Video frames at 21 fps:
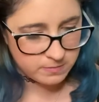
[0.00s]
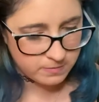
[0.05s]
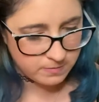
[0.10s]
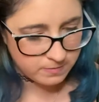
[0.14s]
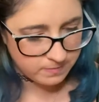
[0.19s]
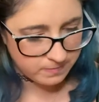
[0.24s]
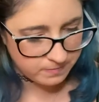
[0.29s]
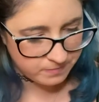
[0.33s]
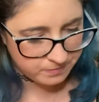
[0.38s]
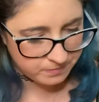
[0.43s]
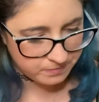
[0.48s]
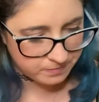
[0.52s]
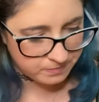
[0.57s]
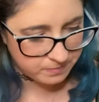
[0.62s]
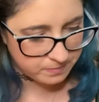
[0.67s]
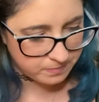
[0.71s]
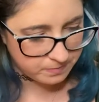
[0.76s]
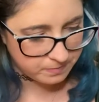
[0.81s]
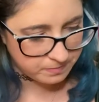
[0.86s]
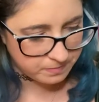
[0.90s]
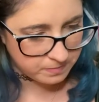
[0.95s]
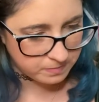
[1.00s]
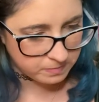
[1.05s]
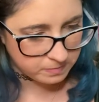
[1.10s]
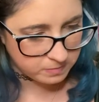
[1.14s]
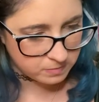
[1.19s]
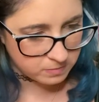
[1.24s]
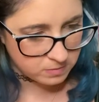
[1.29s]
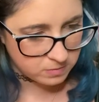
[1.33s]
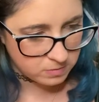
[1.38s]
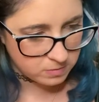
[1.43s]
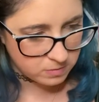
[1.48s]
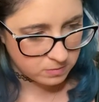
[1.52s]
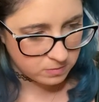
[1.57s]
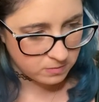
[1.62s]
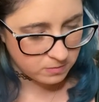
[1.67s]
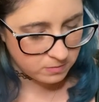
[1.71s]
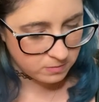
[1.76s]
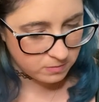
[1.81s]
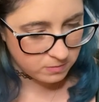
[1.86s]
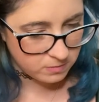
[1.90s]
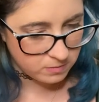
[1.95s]

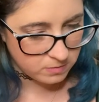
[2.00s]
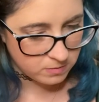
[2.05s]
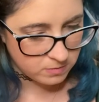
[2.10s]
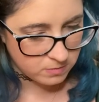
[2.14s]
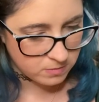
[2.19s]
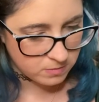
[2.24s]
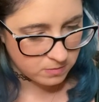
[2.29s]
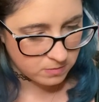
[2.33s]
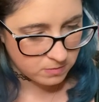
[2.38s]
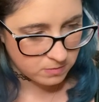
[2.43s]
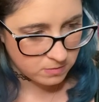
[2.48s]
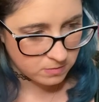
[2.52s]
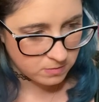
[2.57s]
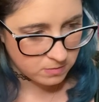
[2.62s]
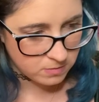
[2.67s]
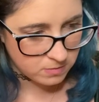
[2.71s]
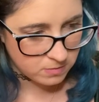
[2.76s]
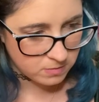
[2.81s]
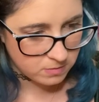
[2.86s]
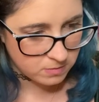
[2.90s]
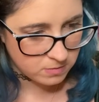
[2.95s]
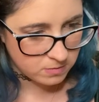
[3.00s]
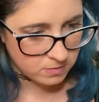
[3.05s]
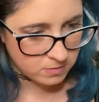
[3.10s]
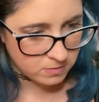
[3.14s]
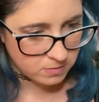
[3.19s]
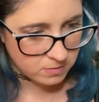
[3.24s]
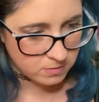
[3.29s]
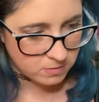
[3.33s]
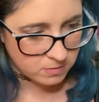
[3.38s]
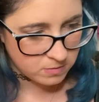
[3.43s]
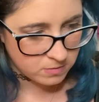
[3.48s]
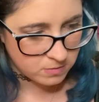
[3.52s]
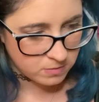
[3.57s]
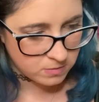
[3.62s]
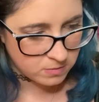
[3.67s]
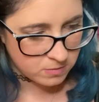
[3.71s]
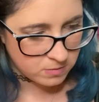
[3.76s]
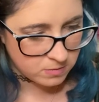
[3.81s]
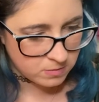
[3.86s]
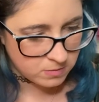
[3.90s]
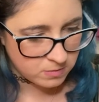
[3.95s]

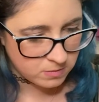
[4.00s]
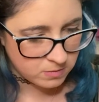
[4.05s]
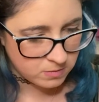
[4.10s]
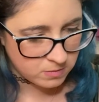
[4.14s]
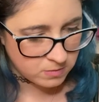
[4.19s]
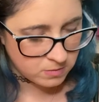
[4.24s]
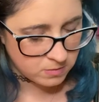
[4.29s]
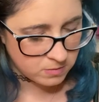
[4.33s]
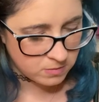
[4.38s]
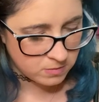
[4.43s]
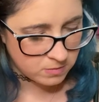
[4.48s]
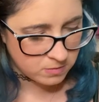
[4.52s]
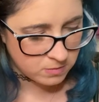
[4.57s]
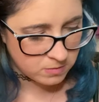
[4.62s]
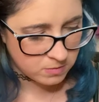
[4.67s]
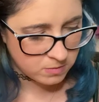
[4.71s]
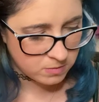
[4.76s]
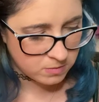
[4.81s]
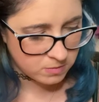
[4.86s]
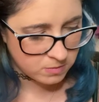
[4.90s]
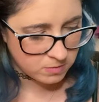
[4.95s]
Nothing is said.